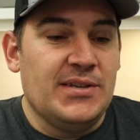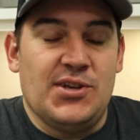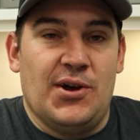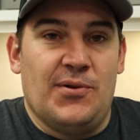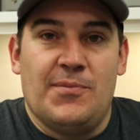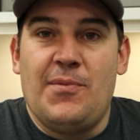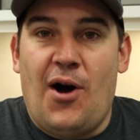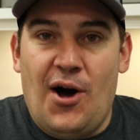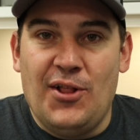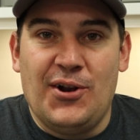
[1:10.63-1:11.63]
So
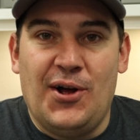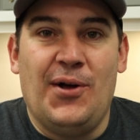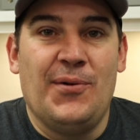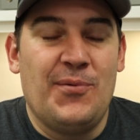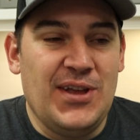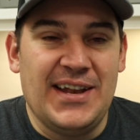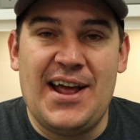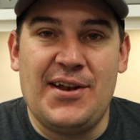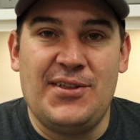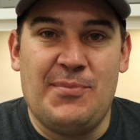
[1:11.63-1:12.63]
all in all, when you get
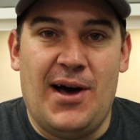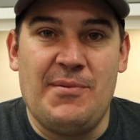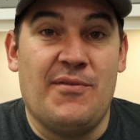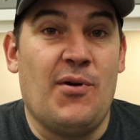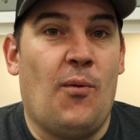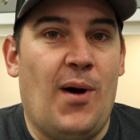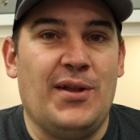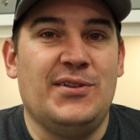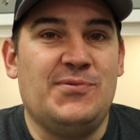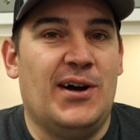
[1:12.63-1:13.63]
down to the bottom of it,
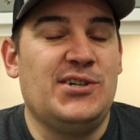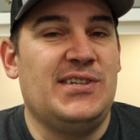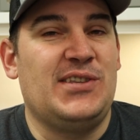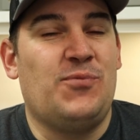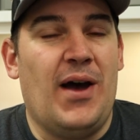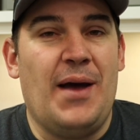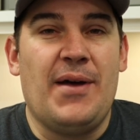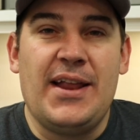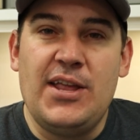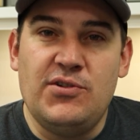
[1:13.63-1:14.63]
waterless washes, that's why I'm
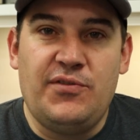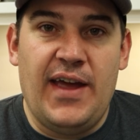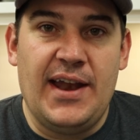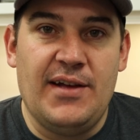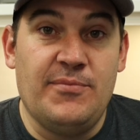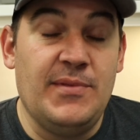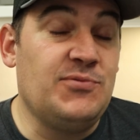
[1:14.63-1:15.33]
not a huge fan of them.